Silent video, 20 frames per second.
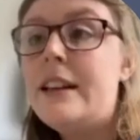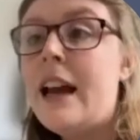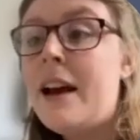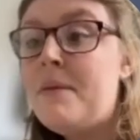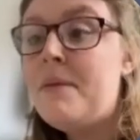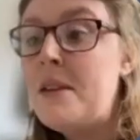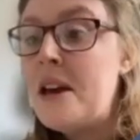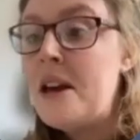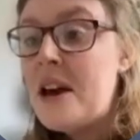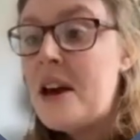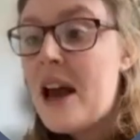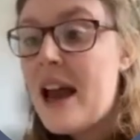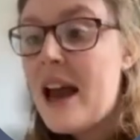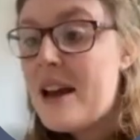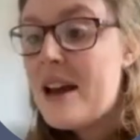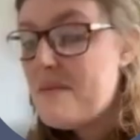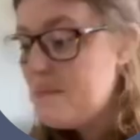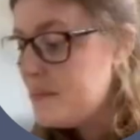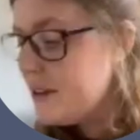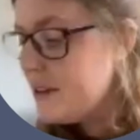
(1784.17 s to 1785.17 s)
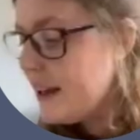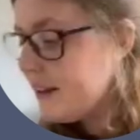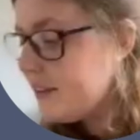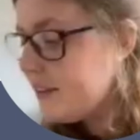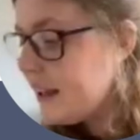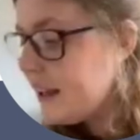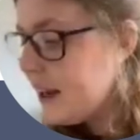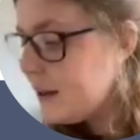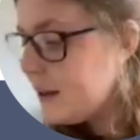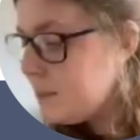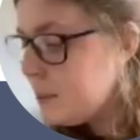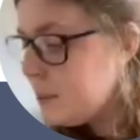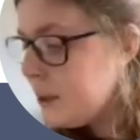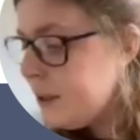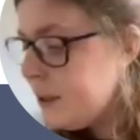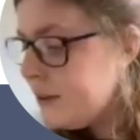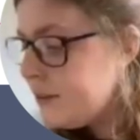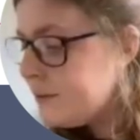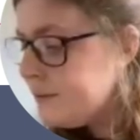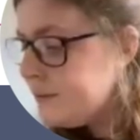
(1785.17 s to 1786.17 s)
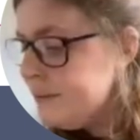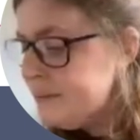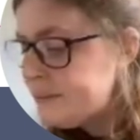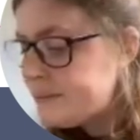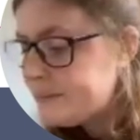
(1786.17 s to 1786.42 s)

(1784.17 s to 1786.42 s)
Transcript: Yeah. Next slide, please.